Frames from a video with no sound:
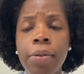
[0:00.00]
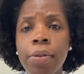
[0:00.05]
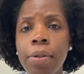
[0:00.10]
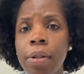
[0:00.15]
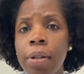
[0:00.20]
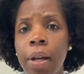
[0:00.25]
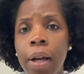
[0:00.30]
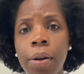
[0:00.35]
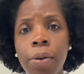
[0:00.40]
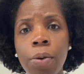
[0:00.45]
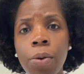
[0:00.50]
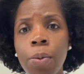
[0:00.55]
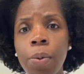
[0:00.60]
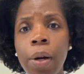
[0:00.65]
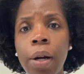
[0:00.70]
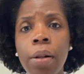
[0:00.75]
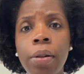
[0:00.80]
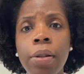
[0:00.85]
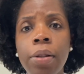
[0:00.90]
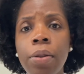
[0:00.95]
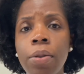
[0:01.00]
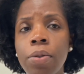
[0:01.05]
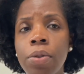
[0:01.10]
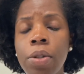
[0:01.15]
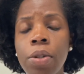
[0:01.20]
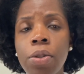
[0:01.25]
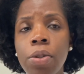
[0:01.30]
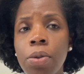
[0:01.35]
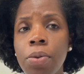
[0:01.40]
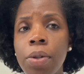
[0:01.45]
did not go well, and
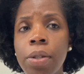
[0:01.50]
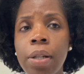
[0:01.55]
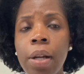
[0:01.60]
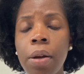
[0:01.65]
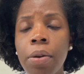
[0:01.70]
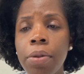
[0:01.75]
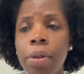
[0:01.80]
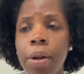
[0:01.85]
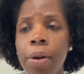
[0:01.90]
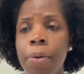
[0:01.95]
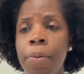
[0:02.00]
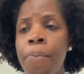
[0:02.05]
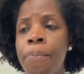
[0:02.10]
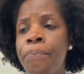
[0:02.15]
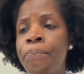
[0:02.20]
these stories are out there.